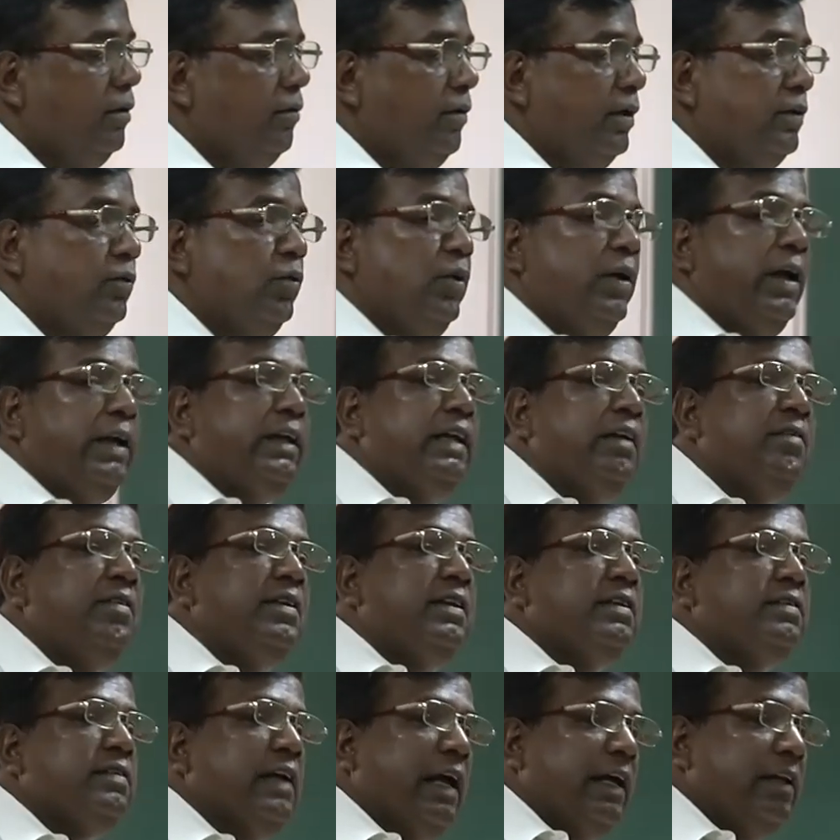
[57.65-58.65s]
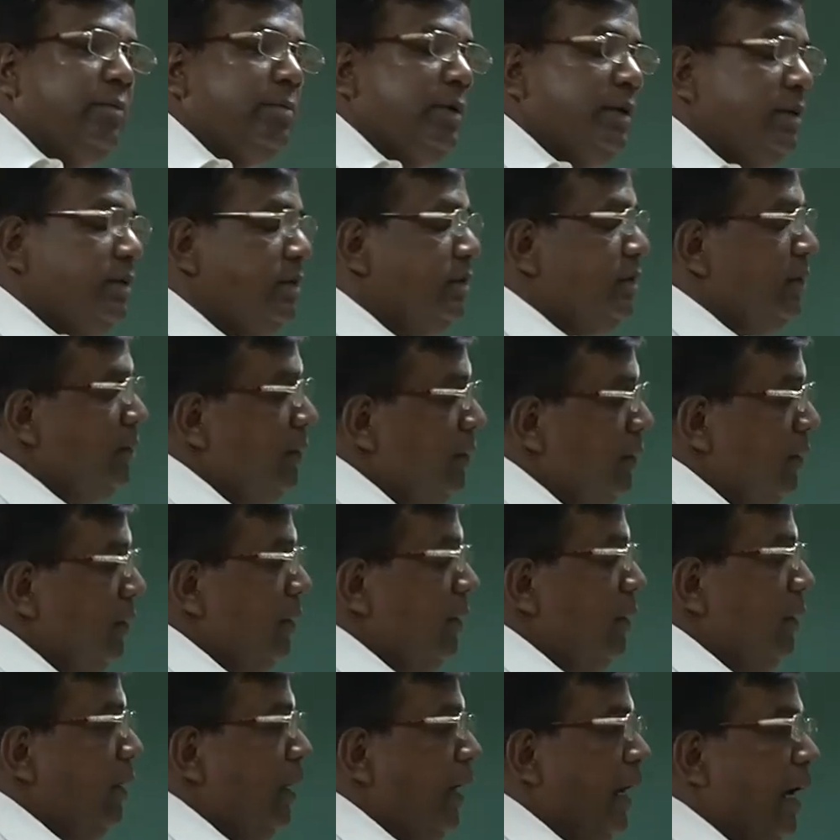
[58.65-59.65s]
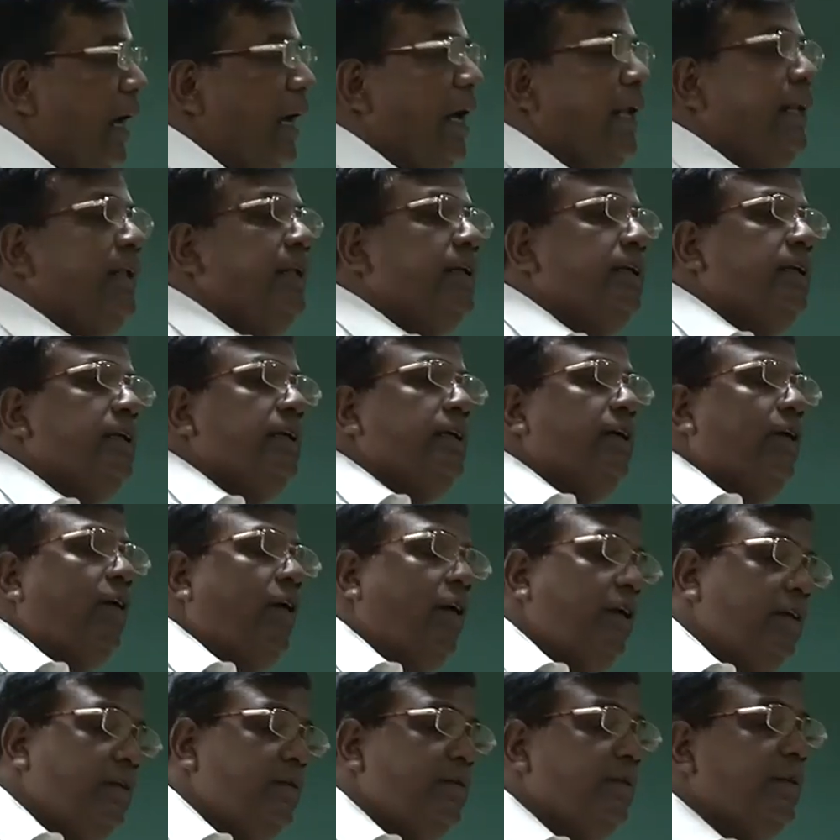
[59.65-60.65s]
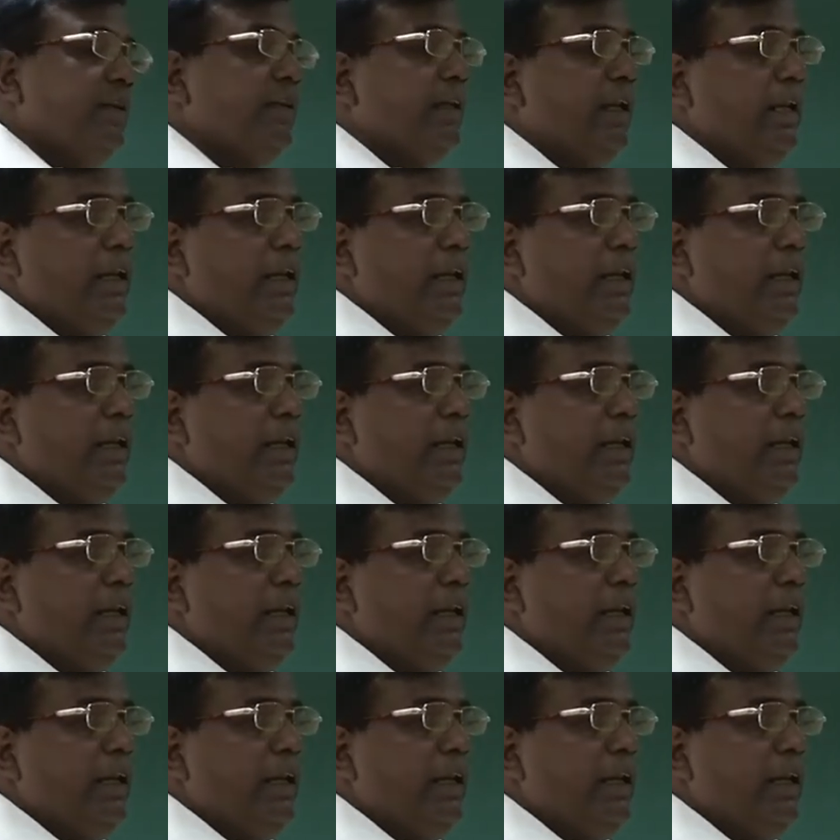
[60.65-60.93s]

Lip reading: Was we are given assignments, and also in the